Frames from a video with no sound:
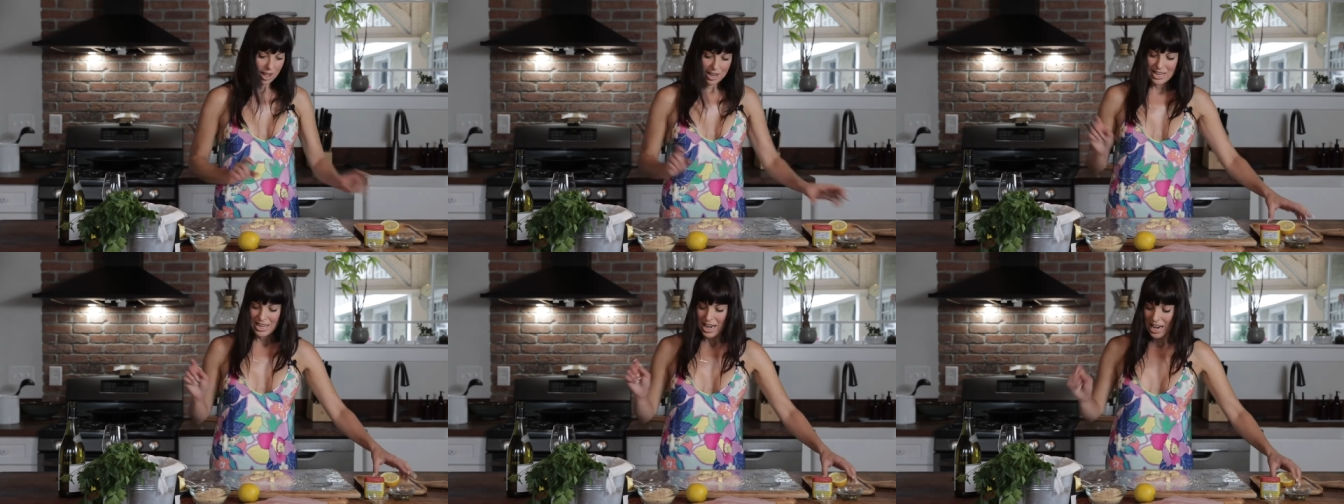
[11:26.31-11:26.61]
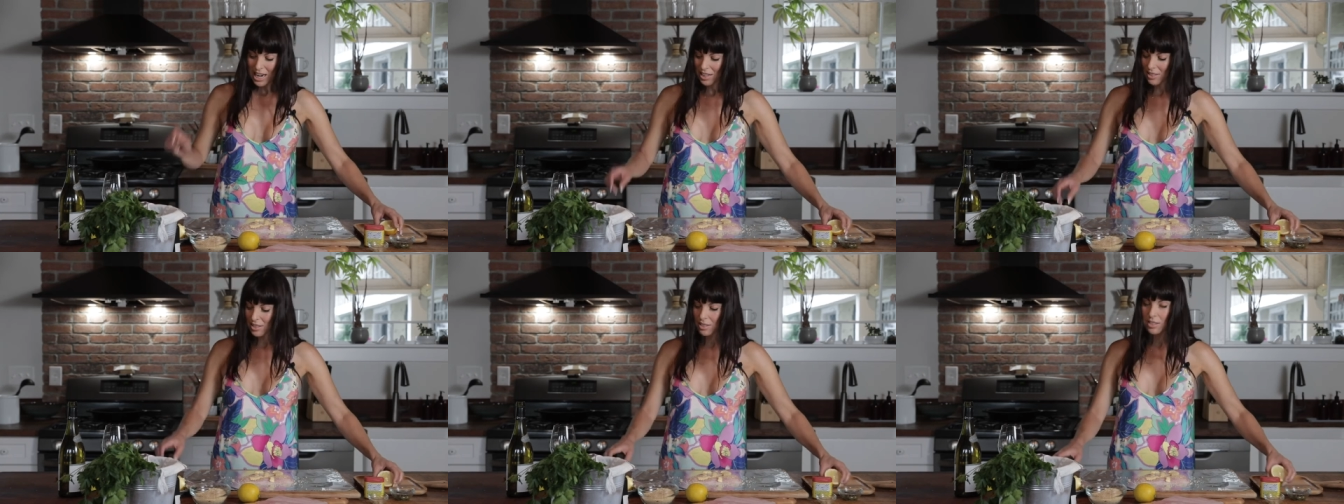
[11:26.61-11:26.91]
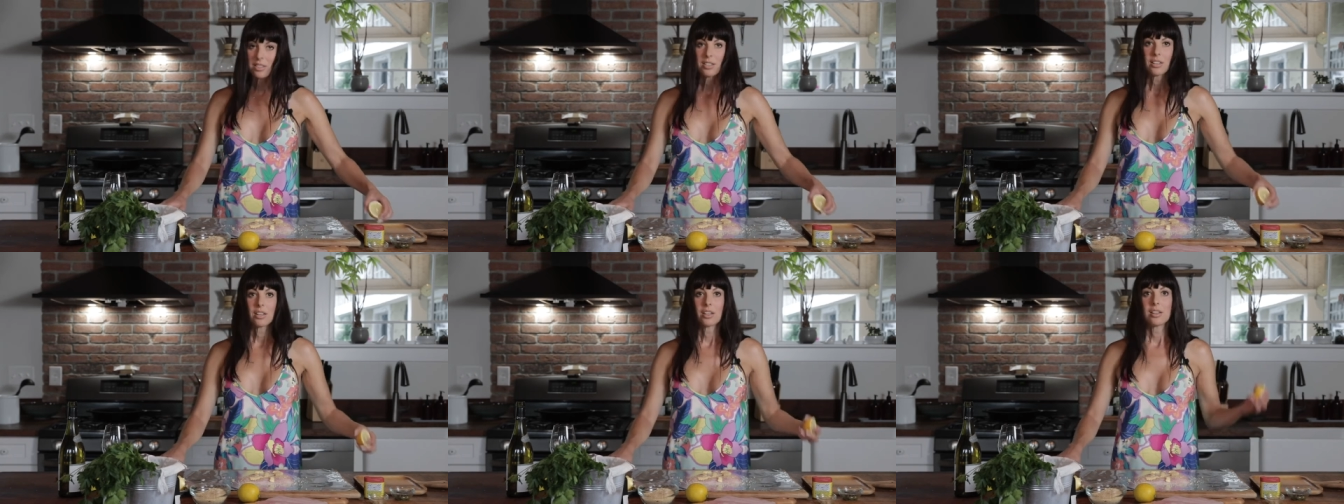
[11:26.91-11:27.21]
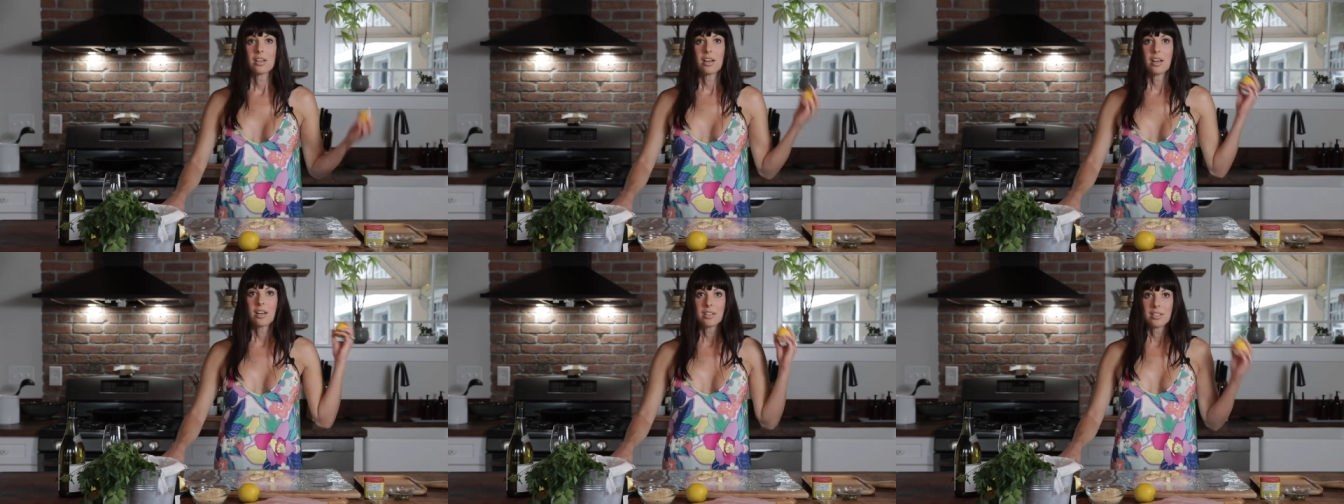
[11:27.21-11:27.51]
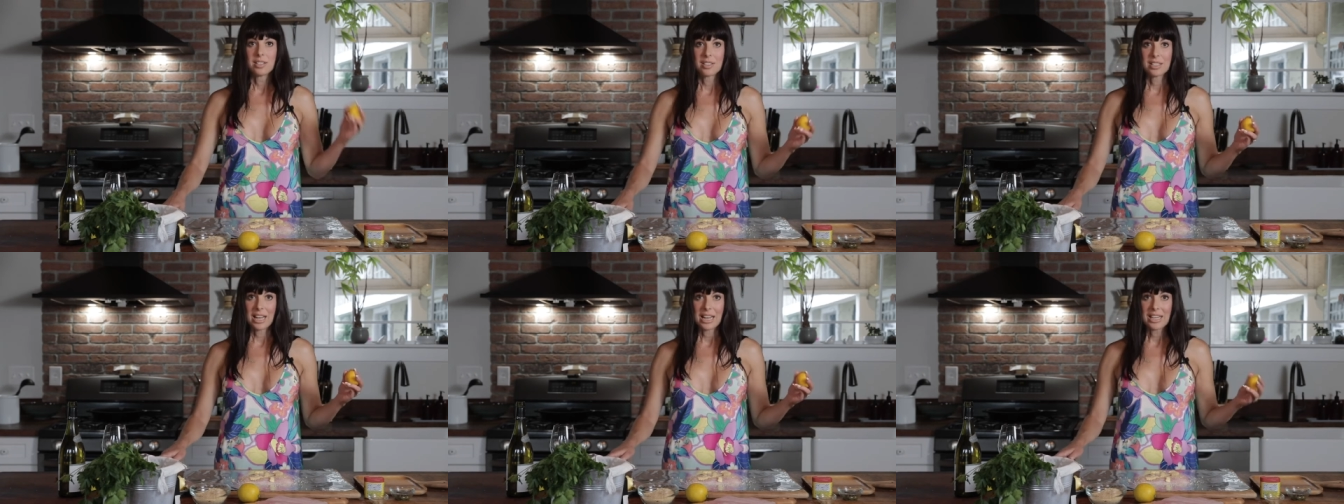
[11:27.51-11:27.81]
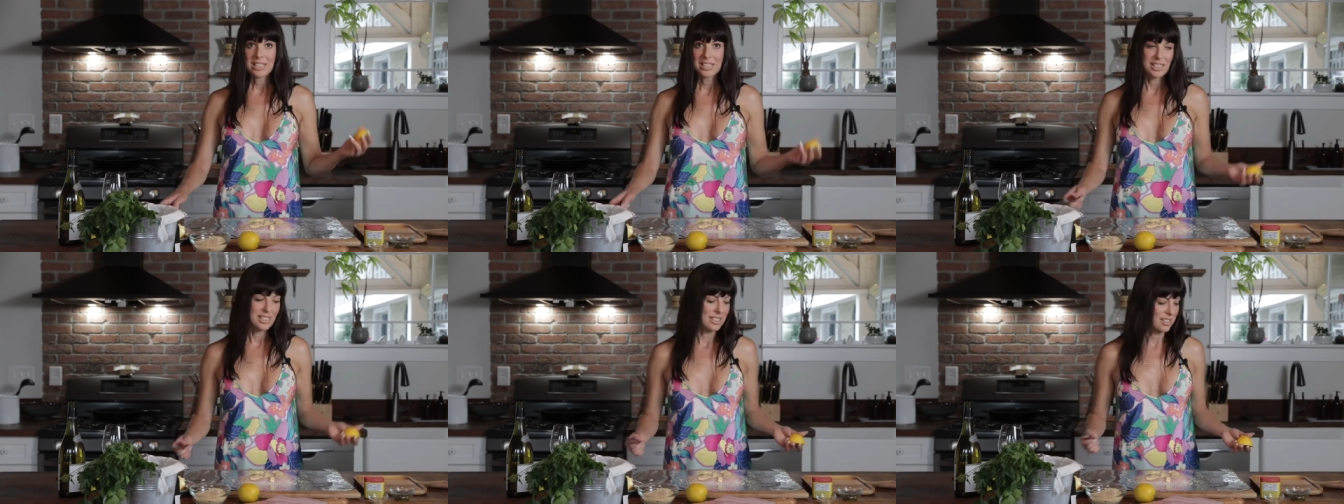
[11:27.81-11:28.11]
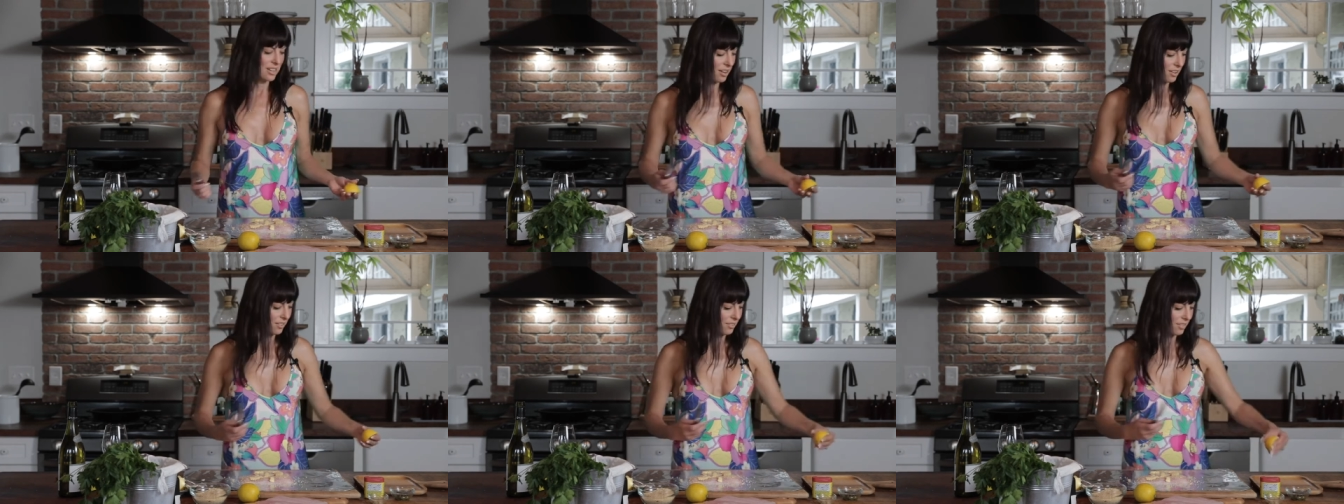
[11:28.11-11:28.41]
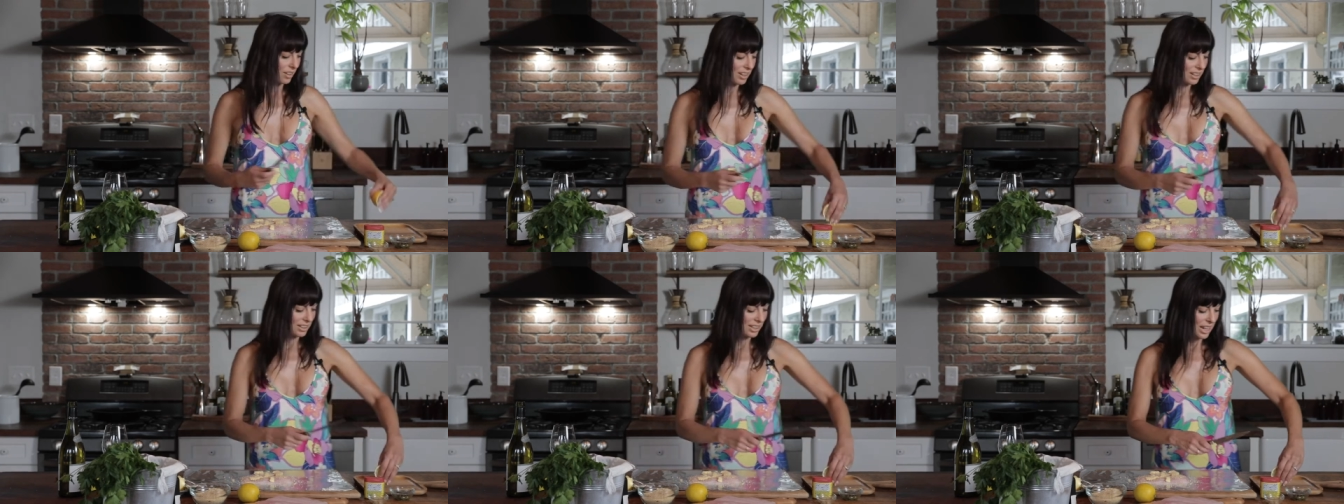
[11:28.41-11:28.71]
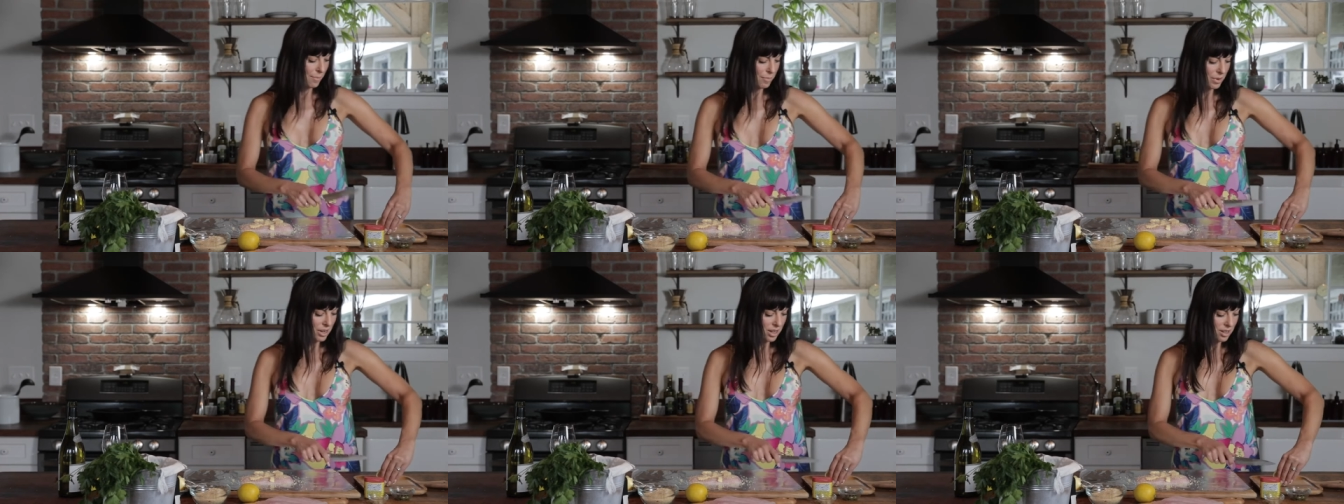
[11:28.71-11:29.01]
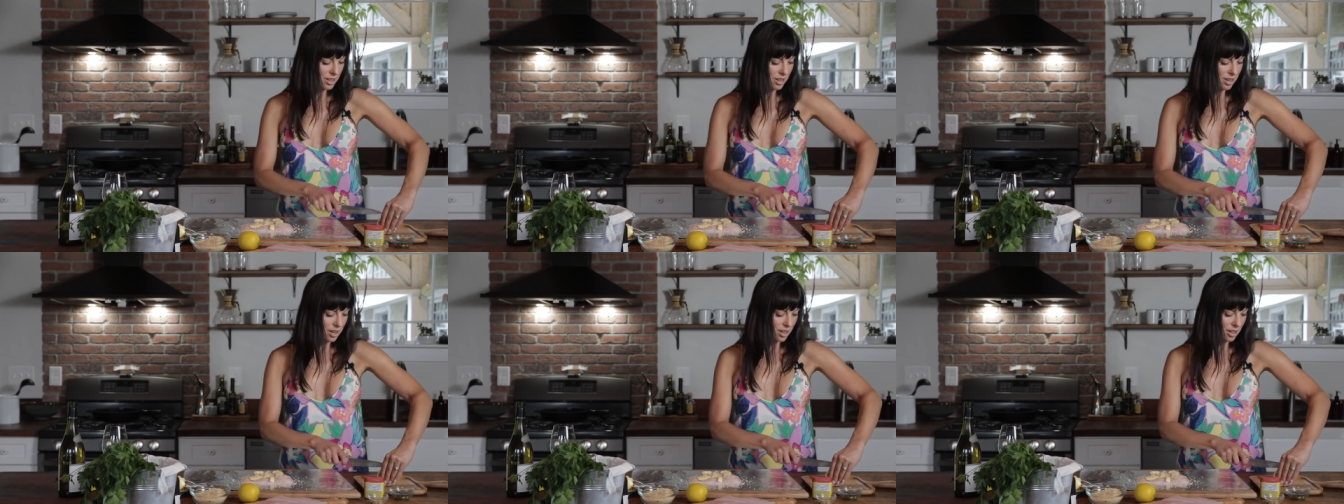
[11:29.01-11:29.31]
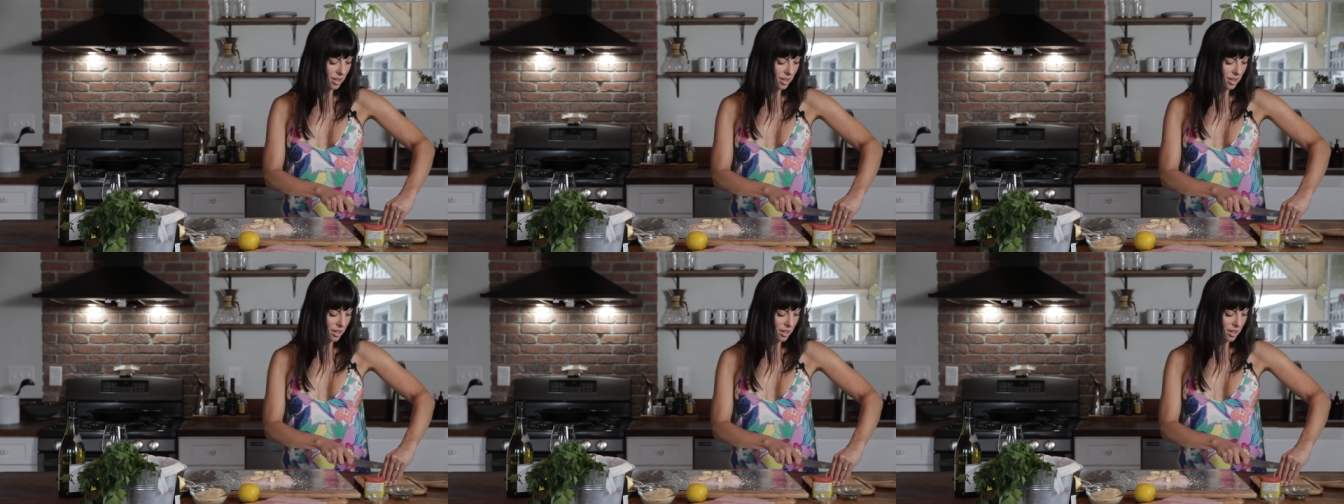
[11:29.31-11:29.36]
Next, slices of lemon.